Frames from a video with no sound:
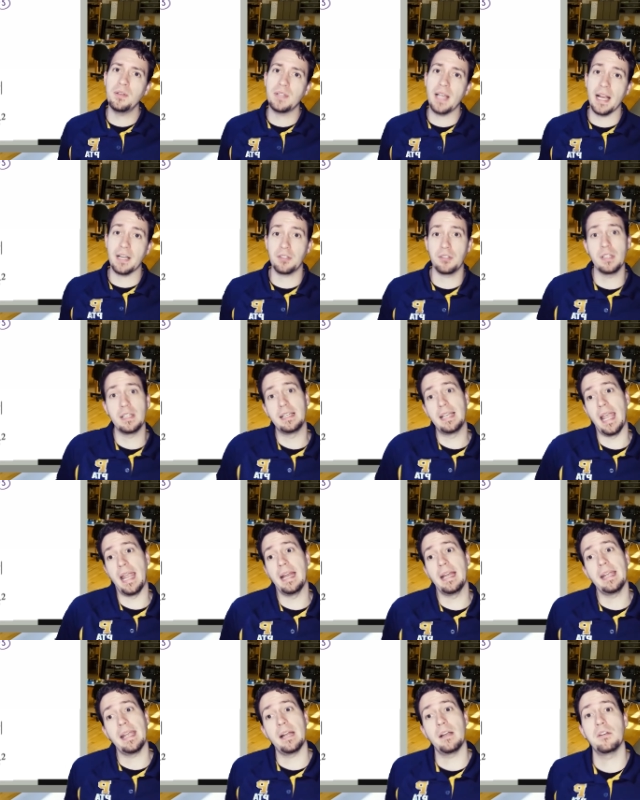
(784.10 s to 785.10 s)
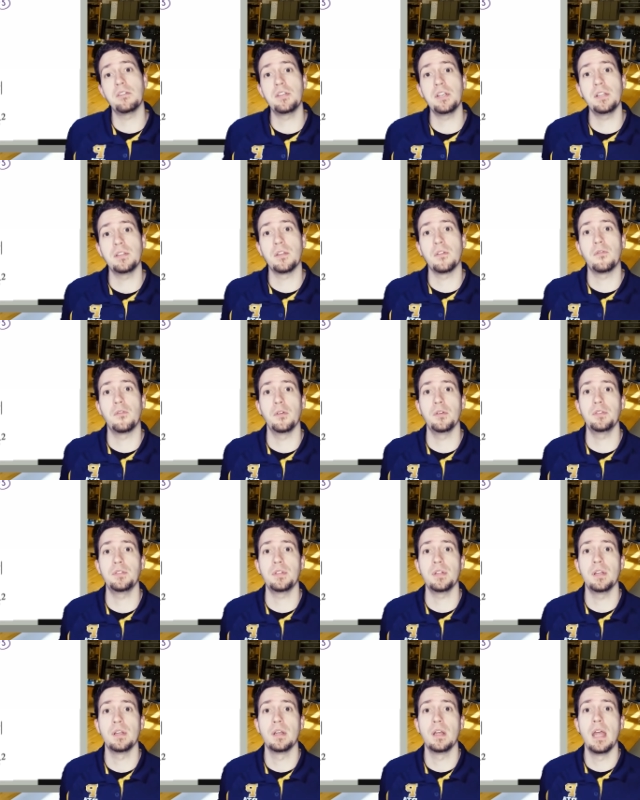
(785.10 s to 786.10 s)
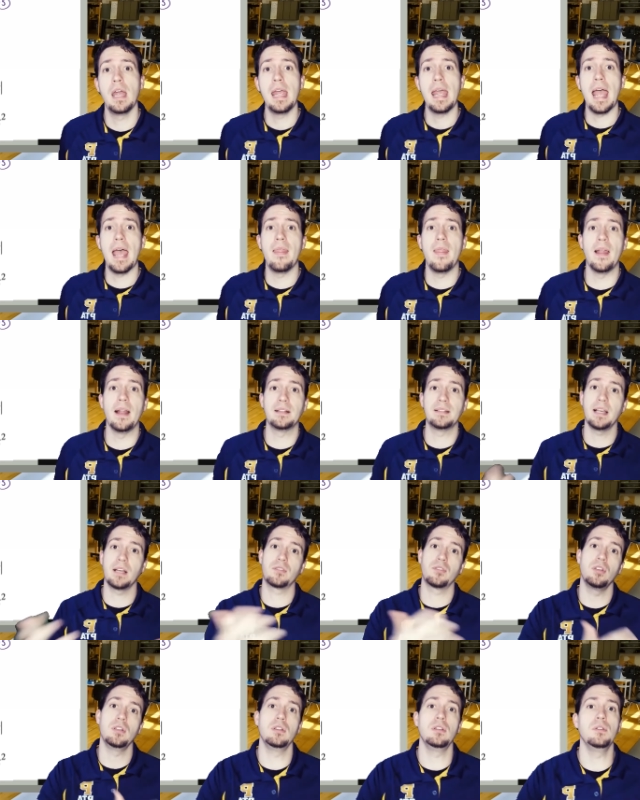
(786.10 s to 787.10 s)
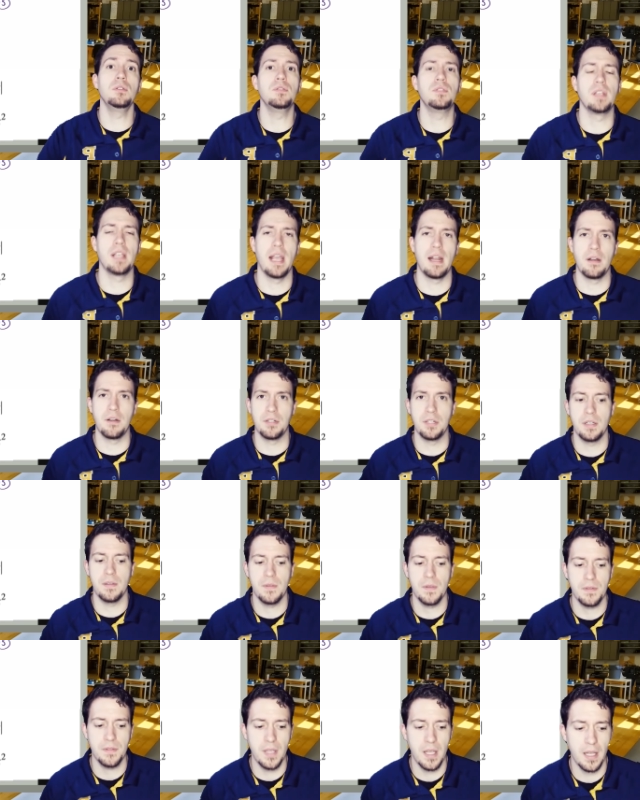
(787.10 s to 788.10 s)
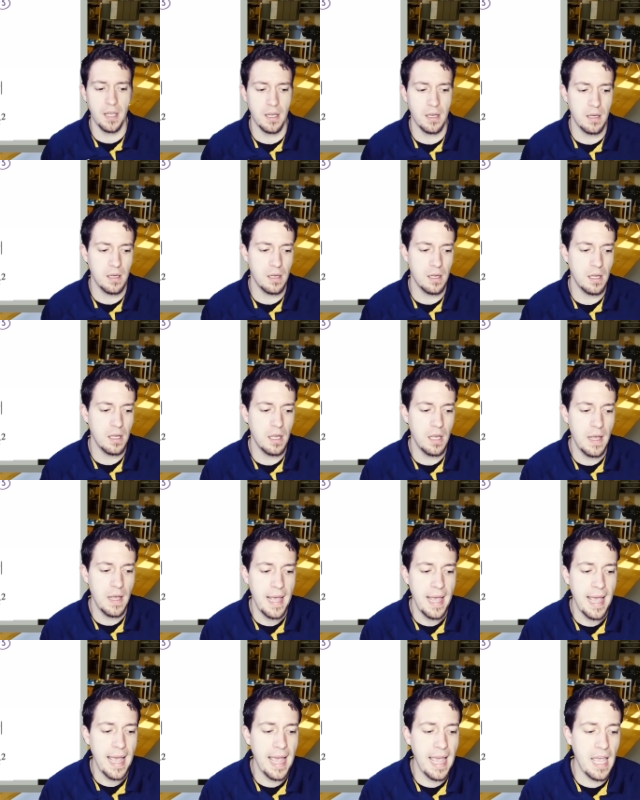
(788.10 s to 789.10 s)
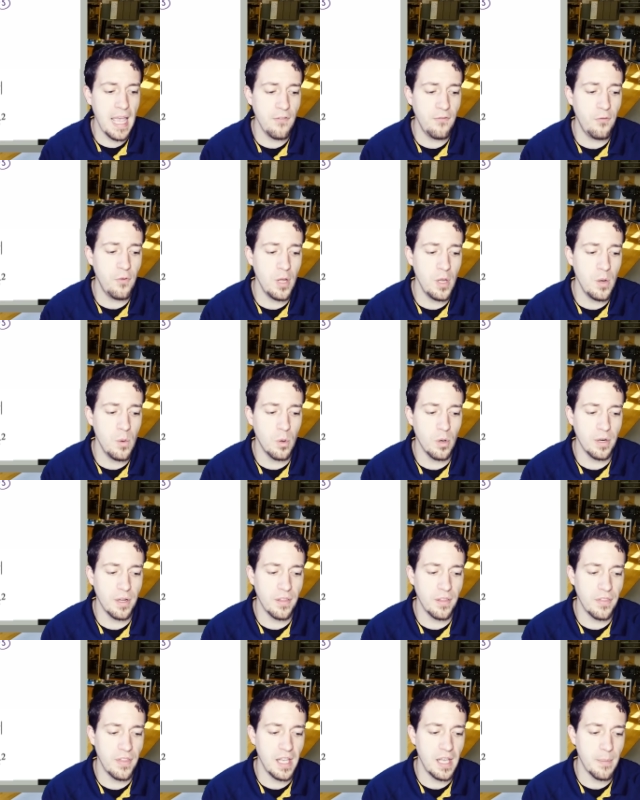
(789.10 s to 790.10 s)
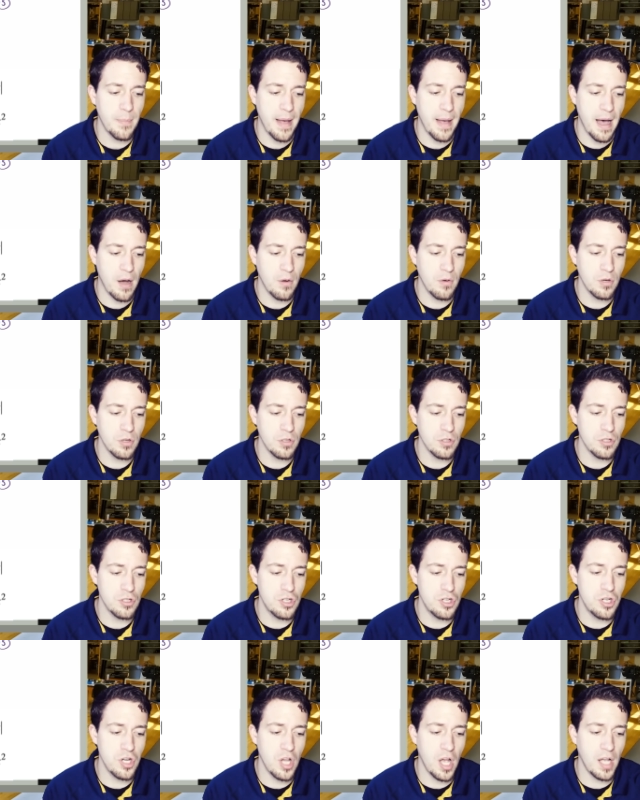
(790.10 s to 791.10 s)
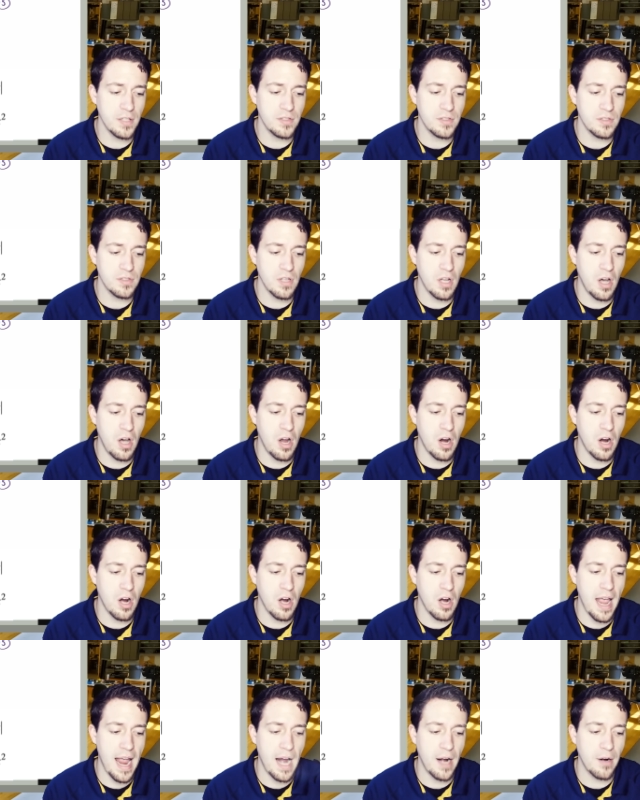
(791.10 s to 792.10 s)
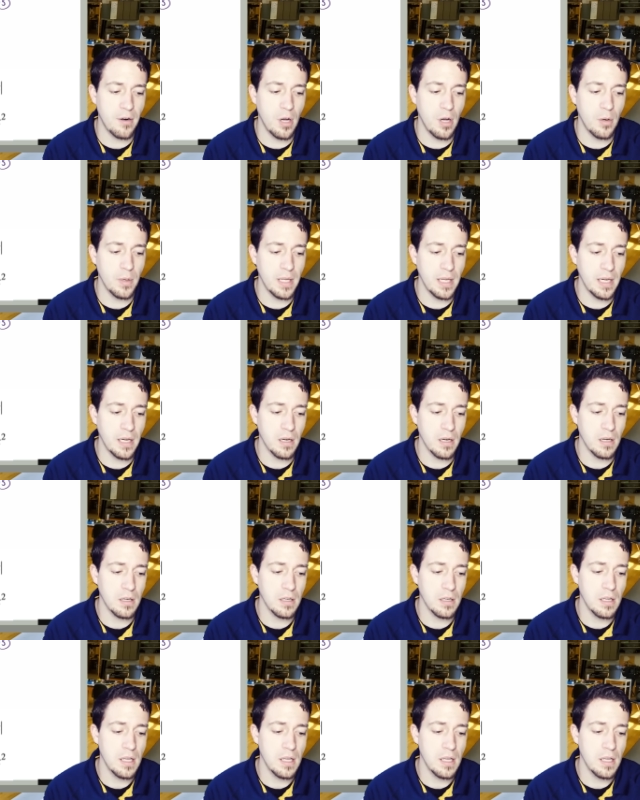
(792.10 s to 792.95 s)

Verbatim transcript: is actually gaining energy in the first, and then it's actually losing energy in the second. If we were to think about just our arrow here,